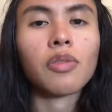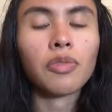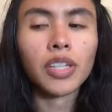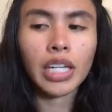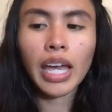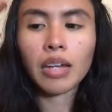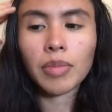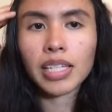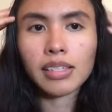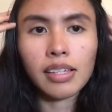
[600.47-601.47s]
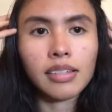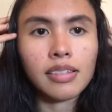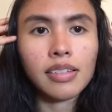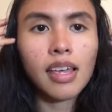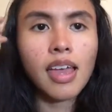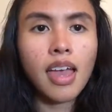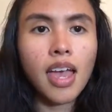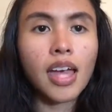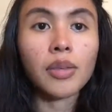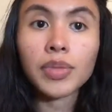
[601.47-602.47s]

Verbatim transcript: Hopefully it kind of made sense and it